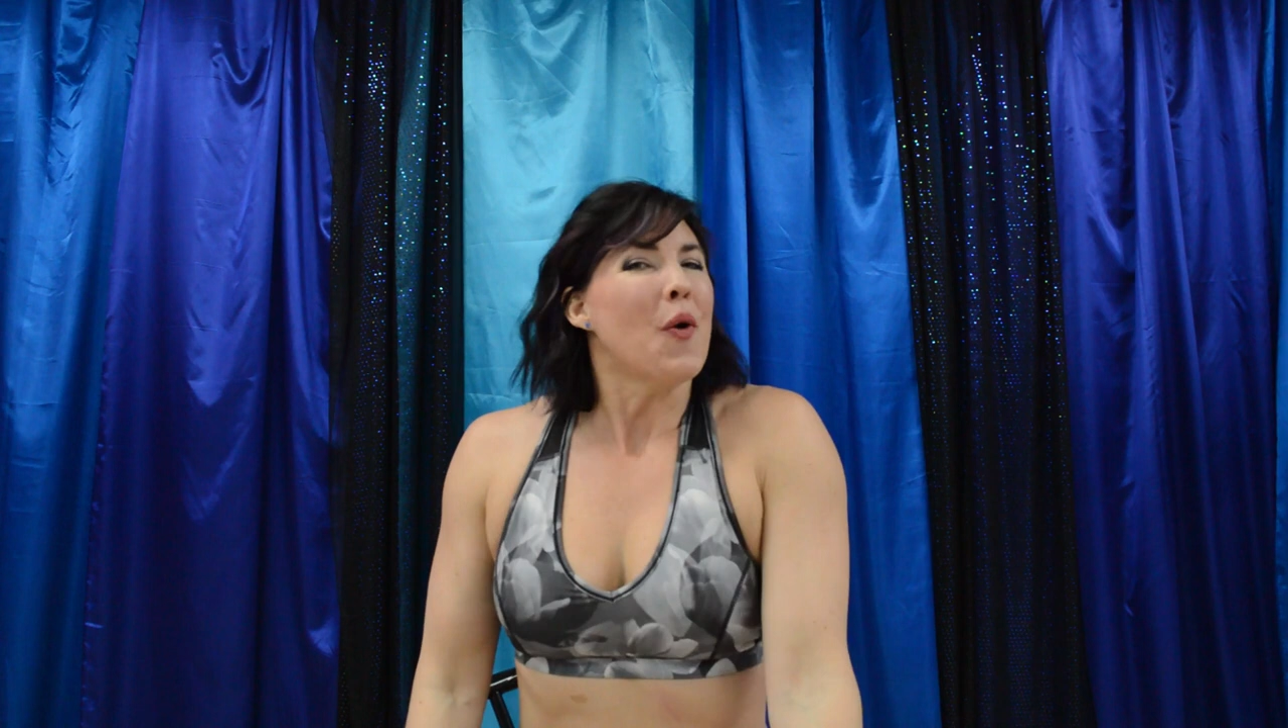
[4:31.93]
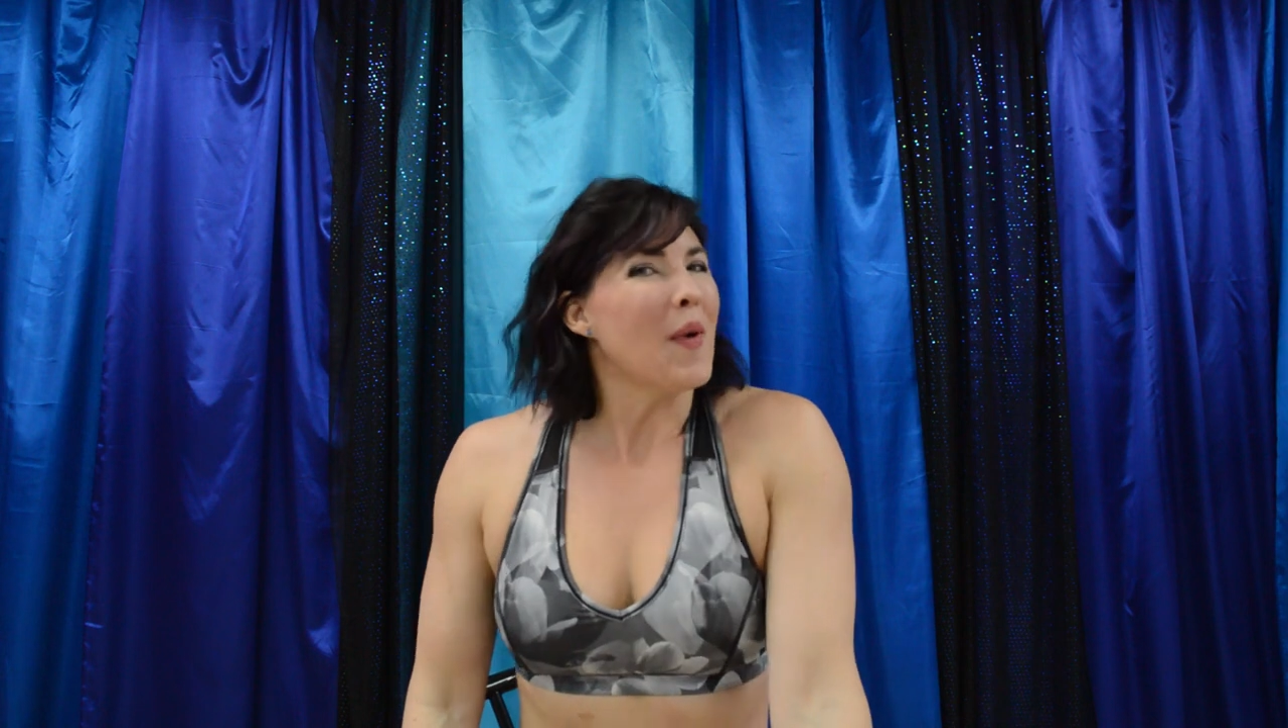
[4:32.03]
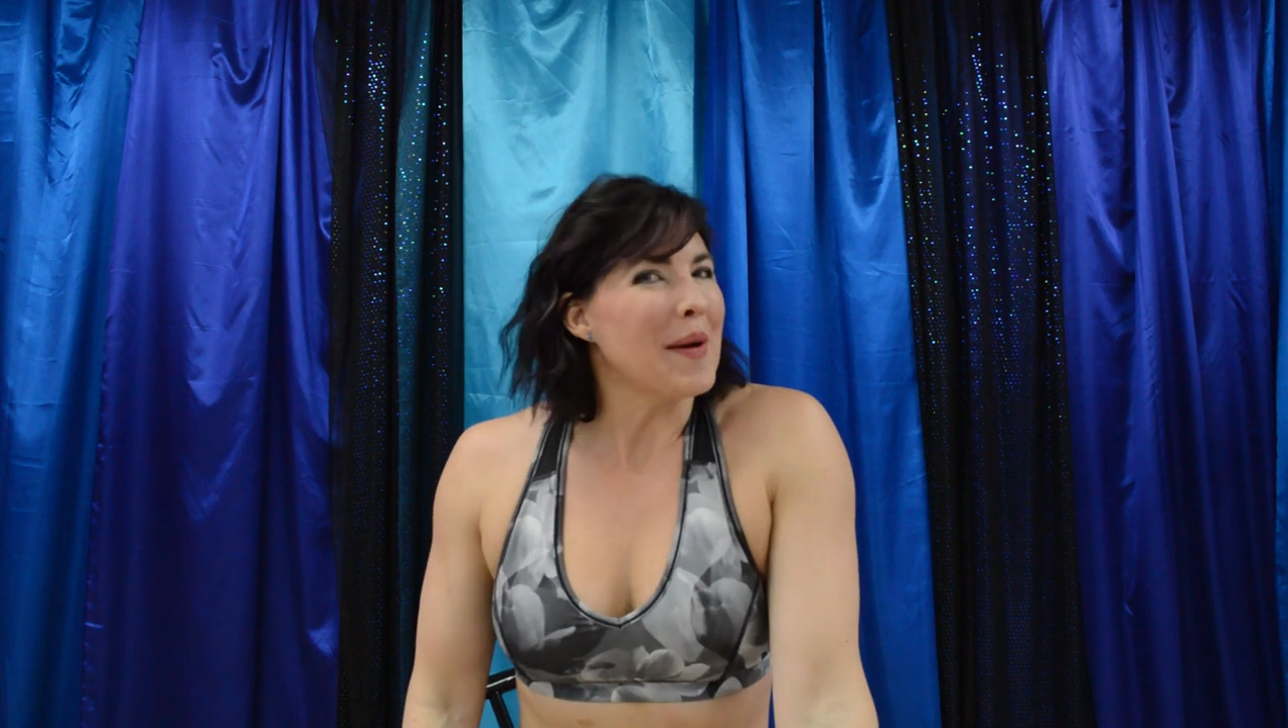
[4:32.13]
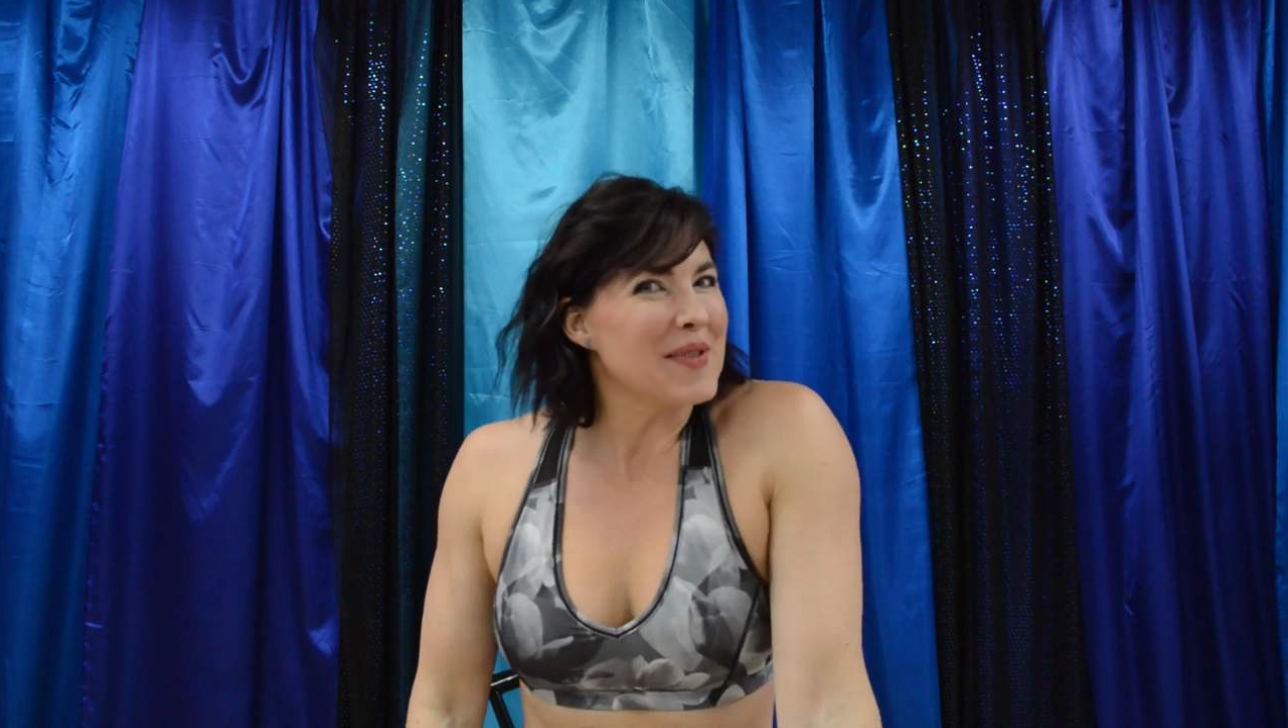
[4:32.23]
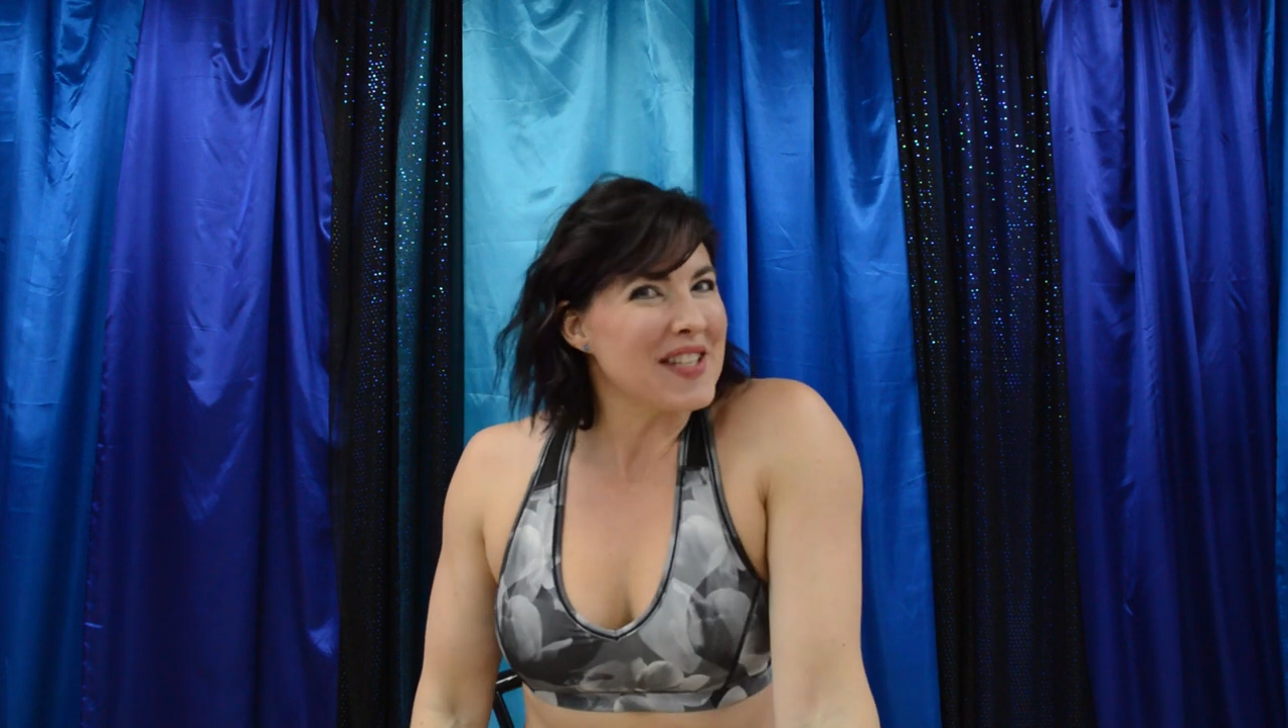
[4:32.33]

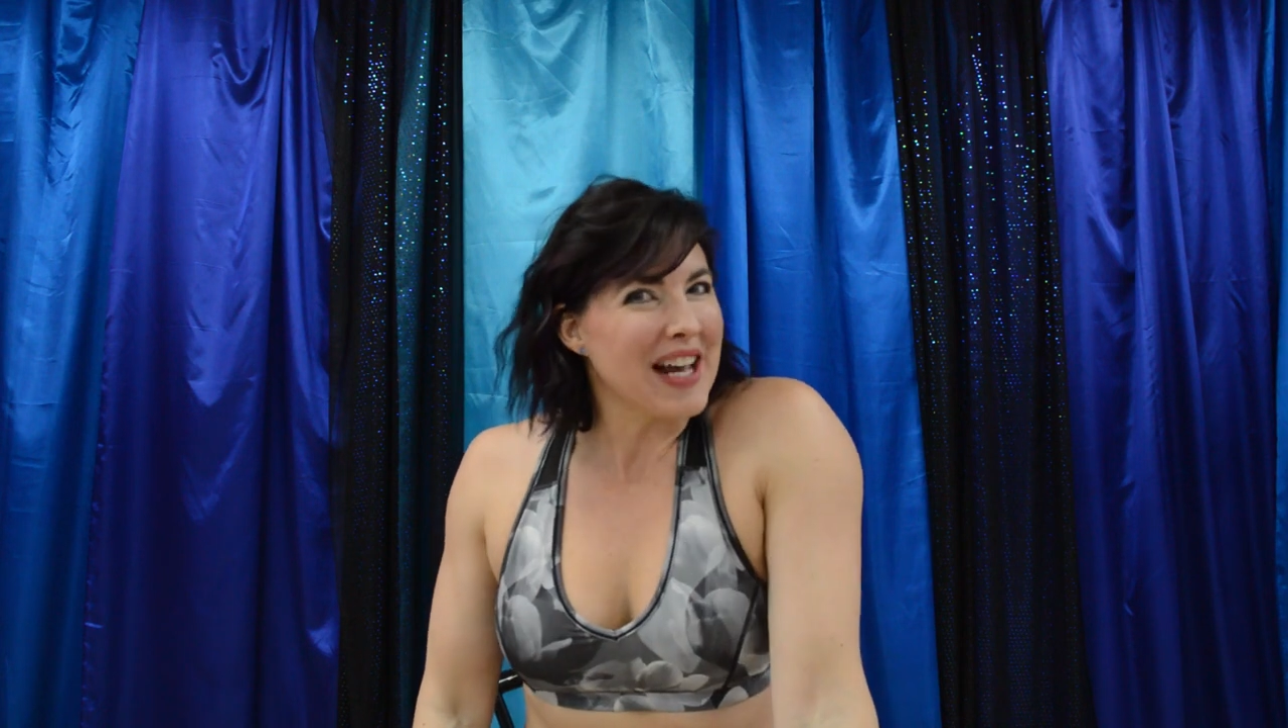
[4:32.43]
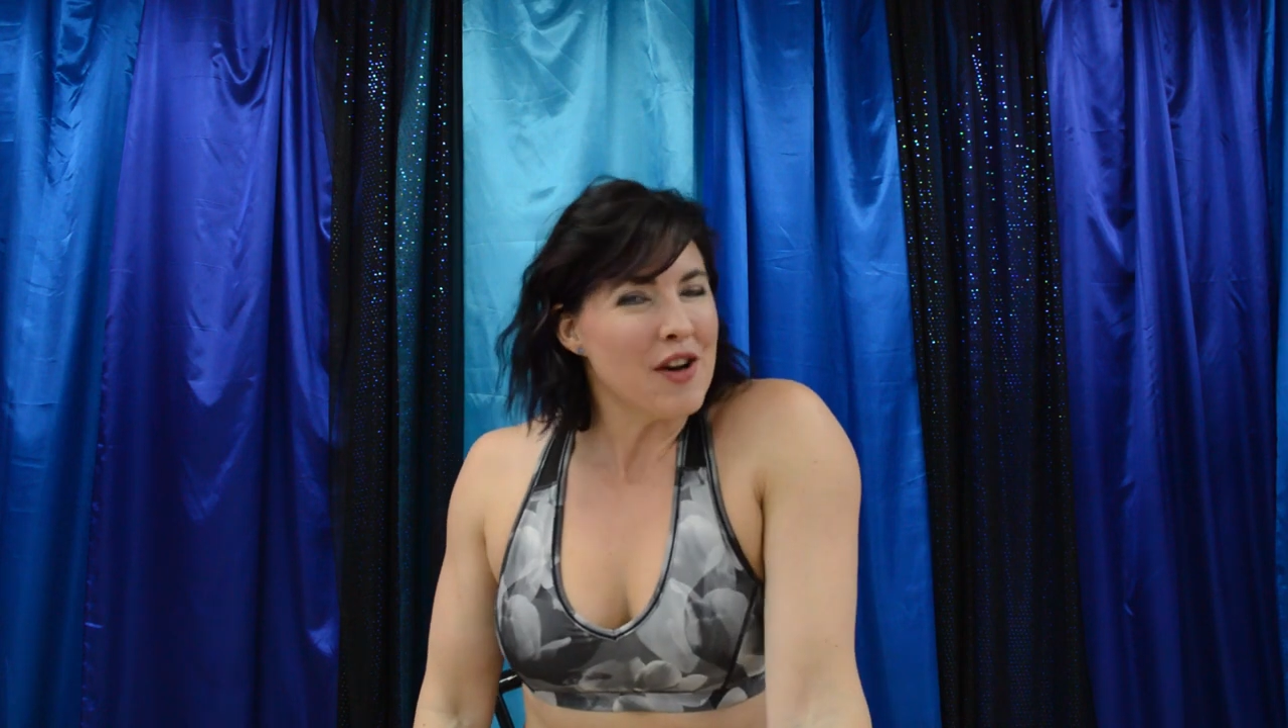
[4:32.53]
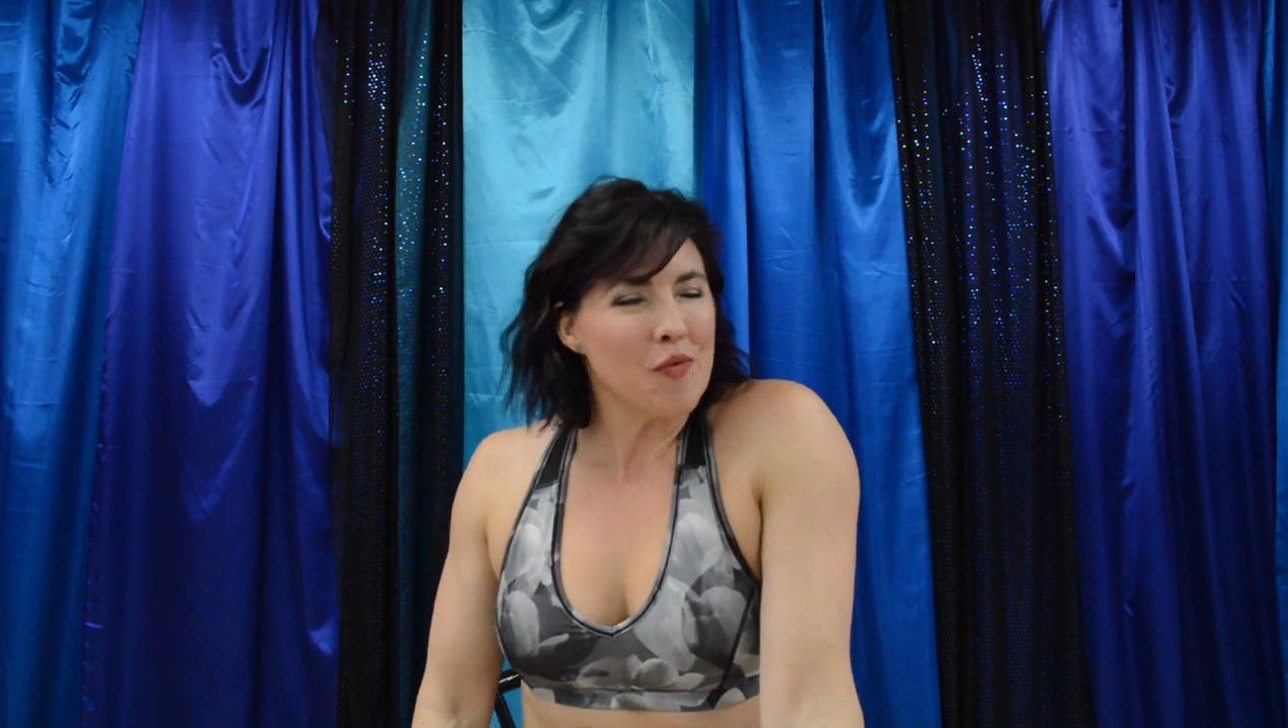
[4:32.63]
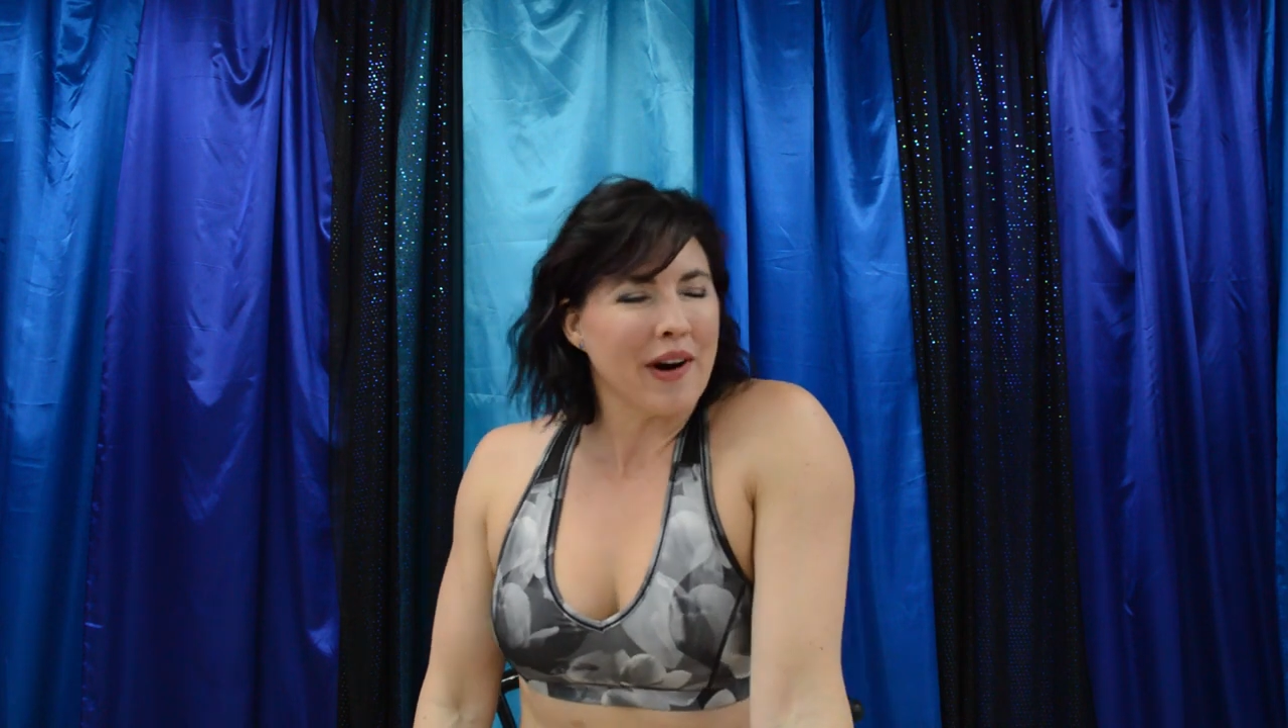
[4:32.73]
website